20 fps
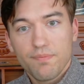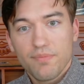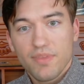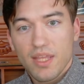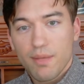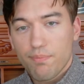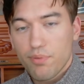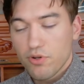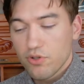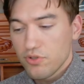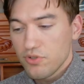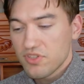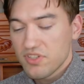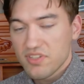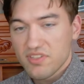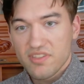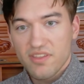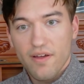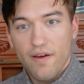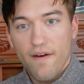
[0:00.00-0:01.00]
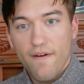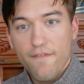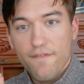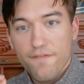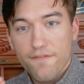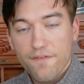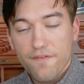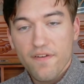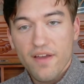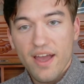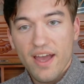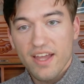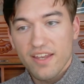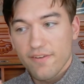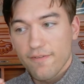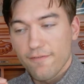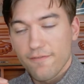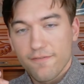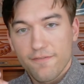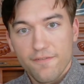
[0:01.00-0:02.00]
It produces the f and
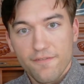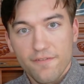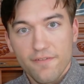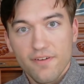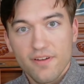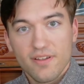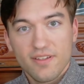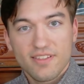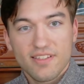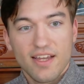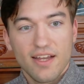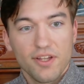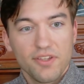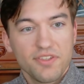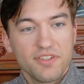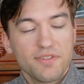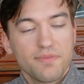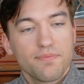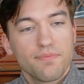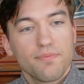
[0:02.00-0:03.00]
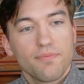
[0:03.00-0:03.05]
v sounds.